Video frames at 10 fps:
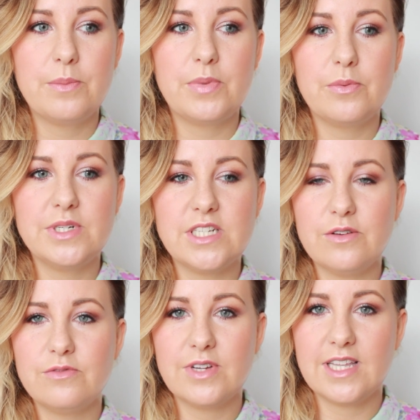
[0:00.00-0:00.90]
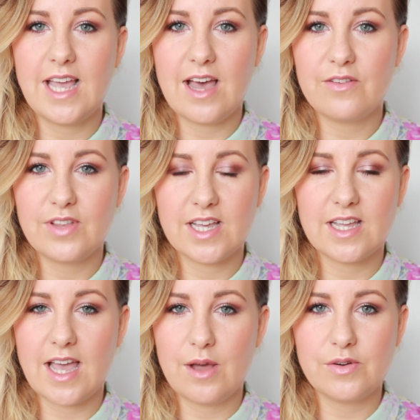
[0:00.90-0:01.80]
but we don't really have like
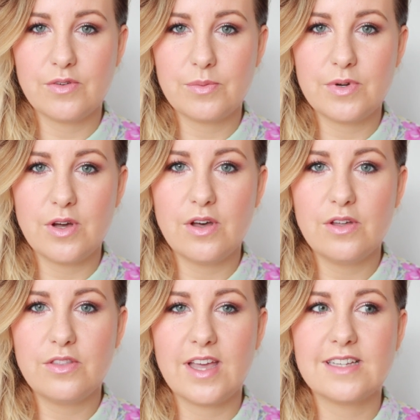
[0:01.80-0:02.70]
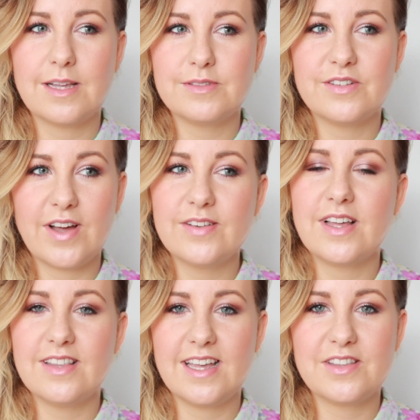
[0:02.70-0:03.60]
a counter up north, except I
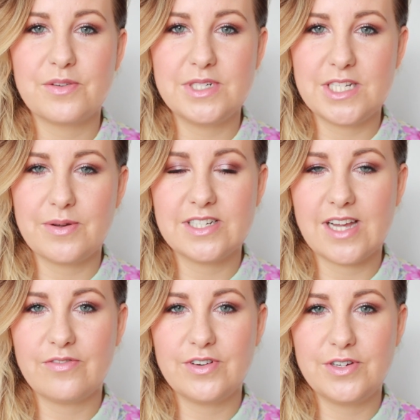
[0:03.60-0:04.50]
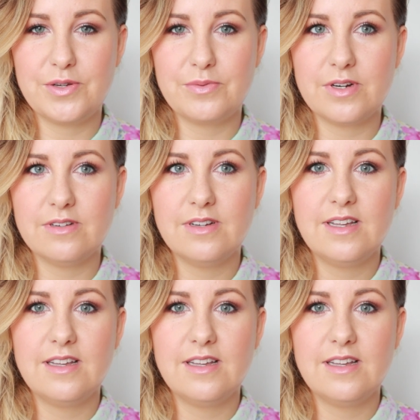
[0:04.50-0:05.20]
found out later that we do actually have a new one